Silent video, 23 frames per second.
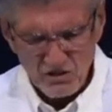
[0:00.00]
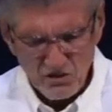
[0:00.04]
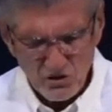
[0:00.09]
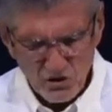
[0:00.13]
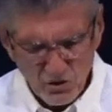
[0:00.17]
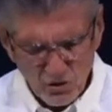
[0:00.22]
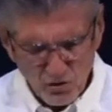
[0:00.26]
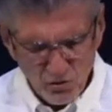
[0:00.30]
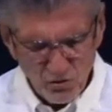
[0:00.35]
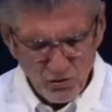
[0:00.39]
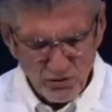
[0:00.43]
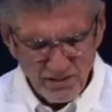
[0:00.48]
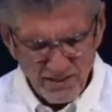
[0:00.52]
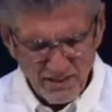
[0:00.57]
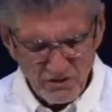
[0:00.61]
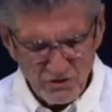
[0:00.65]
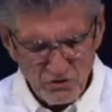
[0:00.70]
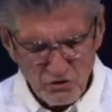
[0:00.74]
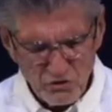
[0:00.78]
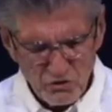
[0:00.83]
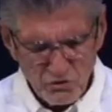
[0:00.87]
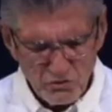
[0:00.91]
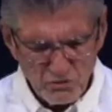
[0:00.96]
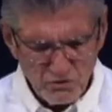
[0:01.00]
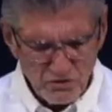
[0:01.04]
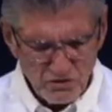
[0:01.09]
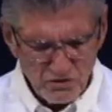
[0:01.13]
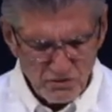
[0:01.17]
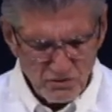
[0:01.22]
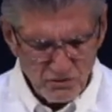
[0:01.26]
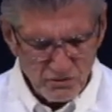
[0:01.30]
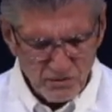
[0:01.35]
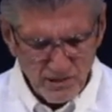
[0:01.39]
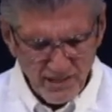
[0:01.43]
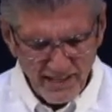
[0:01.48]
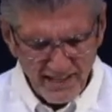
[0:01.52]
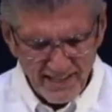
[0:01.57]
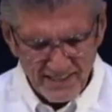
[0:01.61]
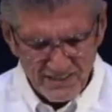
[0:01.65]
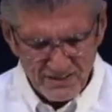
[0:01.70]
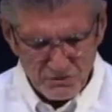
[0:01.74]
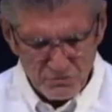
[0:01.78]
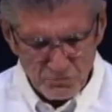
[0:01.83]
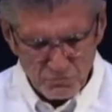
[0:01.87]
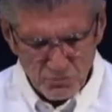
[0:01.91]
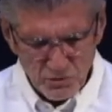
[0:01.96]
glory due you
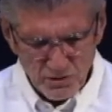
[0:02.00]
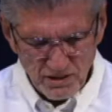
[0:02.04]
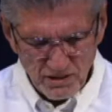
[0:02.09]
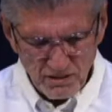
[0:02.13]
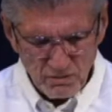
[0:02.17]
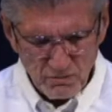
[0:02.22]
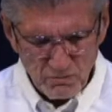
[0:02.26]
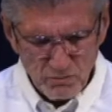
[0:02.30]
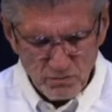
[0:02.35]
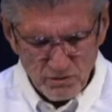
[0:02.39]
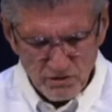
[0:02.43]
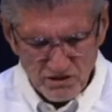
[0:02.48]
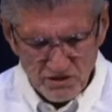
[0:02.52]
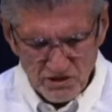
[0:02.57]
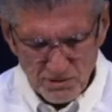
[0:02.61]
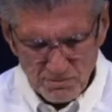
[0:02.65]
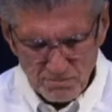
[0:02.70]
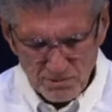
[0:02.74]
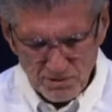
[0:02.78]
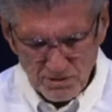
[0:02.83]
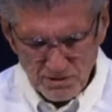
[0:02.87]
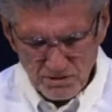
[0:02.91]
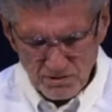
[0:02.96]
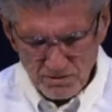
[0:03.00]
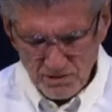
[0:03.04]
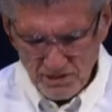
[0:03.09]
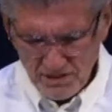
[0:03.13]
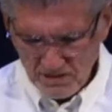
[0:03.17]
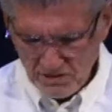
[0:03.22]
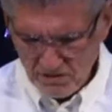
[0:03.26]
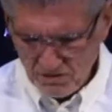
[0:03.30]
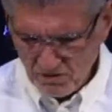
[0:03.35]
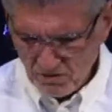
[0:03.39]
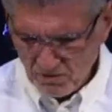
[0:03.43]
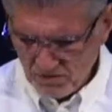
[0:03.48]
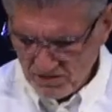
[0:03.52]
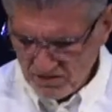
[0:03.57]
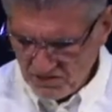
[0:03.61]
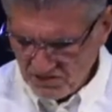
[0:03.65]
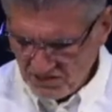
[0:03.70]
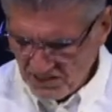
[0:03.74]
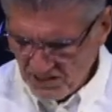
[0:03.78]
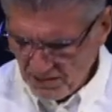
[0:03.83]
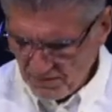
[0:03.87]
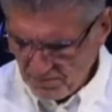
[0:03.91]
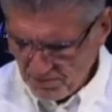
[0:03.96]
as we worship you in the Lord's
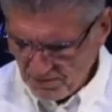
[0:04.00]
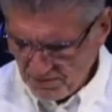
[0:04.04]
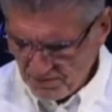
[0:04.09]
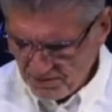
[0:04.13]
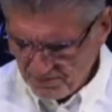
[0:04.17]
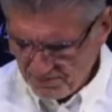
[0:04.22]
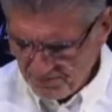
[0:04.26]
Supper.